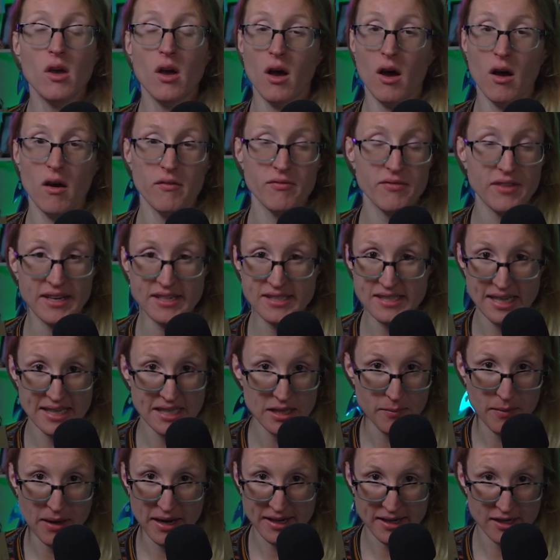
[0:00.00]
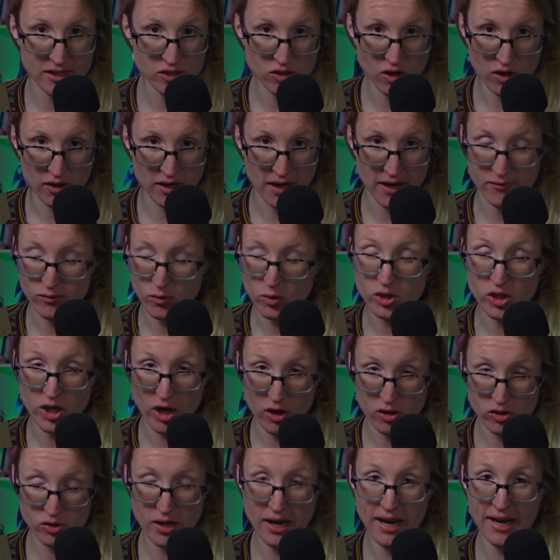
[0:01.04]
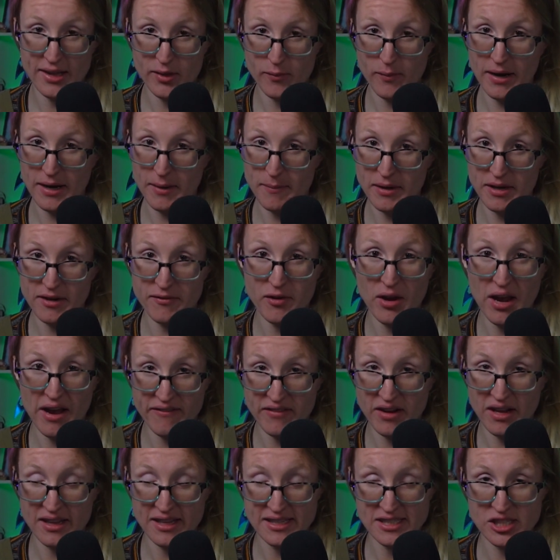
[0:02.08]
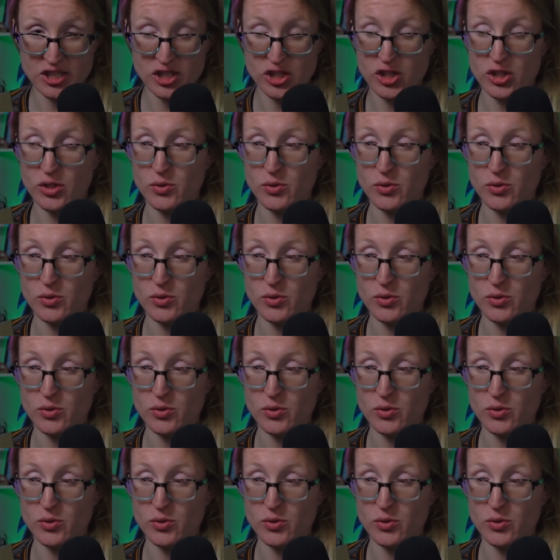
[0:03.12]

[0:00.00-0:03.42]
of things like the Magnus Archives, which I also highly recommend if you have not listened